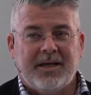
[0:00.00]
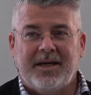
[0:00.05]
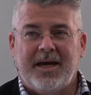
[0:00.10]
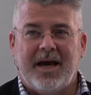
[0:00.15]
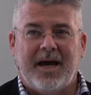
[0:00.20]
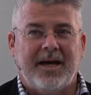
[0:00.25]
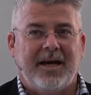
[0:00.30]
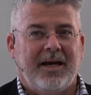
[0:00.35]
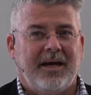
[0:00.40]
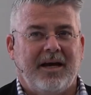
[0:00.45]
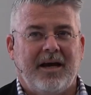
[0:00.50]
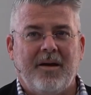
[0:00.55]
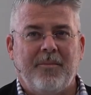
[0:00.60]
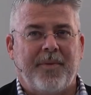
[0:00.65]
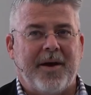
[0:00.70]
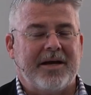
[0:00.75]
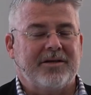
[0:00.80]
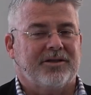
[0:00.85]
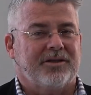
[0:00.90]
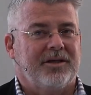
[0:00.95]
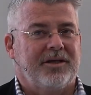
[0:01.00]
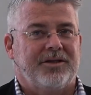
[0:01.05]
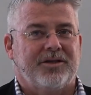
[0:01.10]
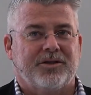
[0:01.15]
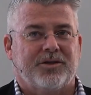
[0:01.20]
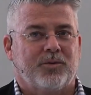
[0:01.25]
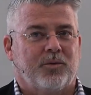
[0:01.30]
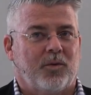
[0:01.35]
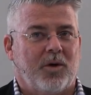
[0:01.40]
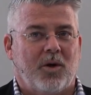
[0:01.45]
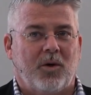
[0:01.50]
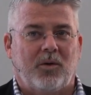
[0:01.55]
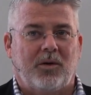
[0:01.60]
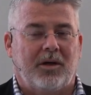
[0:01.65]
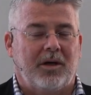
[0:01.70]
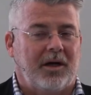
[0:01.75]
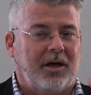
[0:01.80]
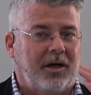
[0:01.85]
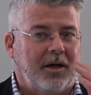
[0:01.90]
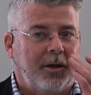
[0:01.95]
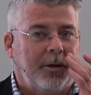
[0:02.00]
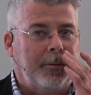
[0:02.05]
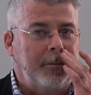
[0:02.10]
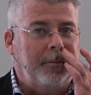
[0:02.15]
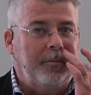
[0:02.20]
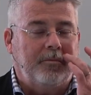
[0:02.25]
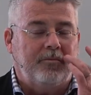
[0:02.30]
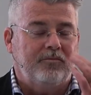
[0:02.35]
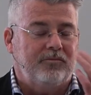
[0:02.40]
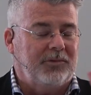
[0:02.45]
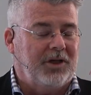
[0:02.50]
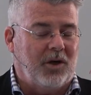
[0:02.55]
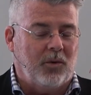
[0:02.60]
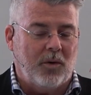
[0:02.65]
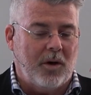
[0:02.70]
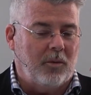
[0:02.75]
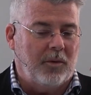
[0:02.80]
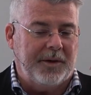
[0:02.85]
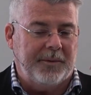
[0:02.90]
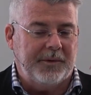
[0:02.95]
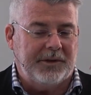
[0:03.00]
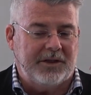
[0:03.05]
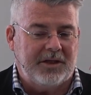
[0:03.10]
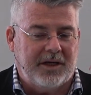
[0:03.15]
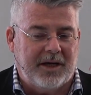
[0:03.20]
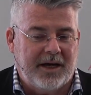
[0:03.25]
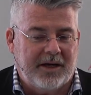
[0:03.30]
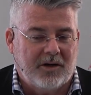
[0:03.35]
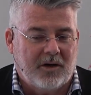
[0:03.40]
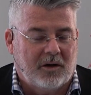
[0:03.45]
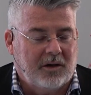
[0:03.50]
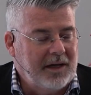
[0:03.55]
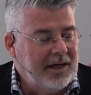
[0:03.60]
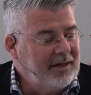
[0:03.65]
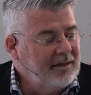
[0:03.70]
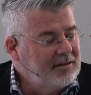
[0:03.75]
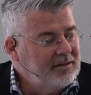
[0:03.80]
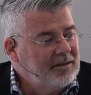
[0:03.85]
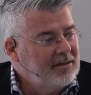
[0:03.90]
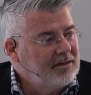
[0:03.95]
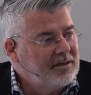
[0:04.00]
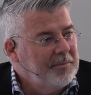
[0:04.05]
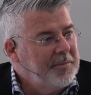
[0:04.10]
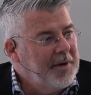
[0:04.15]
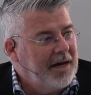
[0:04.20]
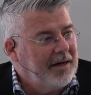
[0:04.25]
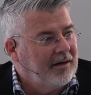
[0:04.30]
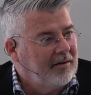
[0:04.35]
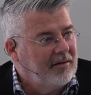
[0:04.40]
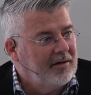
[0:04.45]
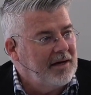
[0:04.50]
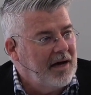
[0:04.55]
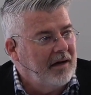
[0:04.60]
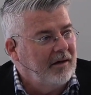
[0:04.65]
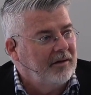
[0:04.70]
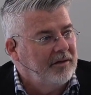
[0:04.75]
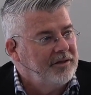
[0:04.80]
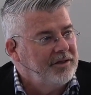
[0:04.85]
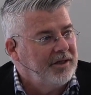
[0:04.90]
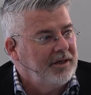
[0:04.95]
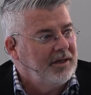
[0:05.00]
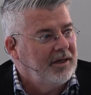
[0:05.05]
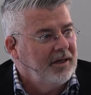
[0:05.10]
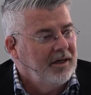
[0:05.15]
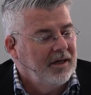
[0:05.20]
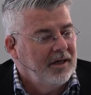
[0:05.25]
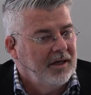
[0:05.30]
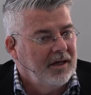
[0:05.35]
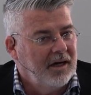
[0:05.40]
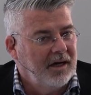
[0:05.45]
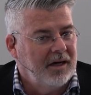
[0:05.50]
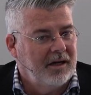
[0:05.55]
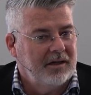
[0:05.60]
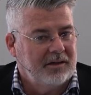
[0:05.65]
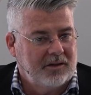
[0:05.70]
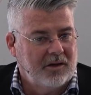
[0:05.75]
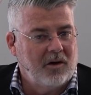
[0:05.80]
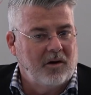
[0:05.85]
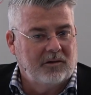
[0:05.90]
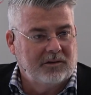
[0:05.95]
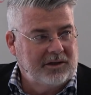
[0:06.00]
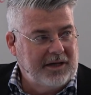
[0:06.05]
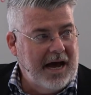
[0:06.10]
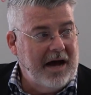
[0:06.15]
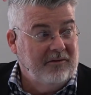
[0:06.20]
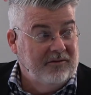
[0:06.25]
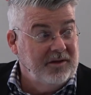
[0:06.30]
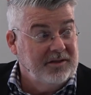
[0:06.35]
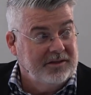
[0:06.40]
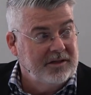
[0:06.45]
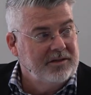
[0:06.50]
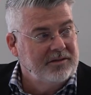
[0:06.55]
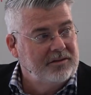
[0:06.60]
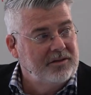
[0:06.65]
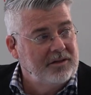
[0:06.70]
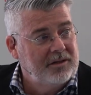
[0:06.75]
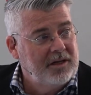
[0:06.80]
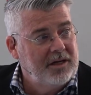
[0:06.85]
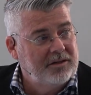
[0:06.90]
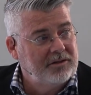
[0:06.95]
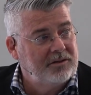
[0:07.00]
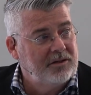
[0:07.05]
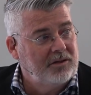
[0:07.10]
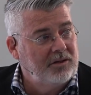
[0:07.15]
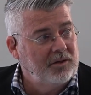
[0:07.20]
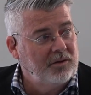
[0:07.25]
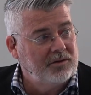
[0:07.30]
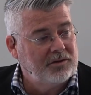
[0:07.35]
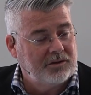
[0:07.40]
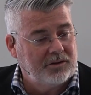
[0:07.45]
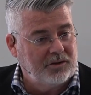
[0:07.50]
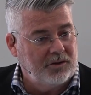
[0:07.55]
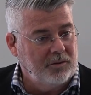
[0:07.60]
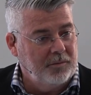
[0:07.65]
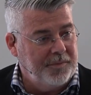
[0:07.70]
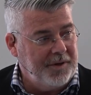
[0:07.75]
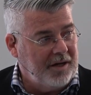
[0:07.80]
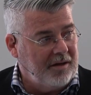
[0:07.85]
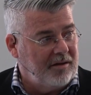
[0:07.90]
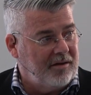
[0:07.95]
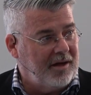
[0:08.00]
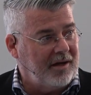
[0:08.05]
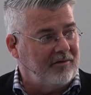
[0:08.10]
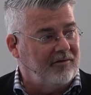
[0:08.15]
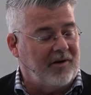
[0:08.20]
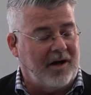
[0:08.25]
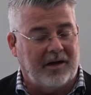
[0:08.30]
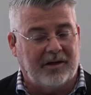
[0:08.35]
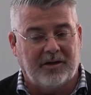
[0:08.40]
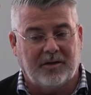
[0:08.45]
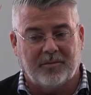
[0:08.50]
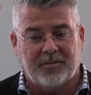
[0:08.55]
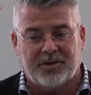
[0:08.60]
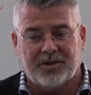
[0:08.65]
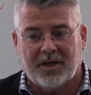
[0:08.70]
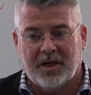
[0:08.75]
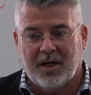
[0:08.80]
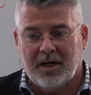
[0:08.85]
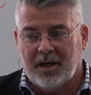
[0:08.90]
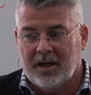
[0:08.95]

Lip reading: Yeah, he basically just wrote, you know, what we would today call like a systematic theology called Calvin's Institutes, two big, thick volumes.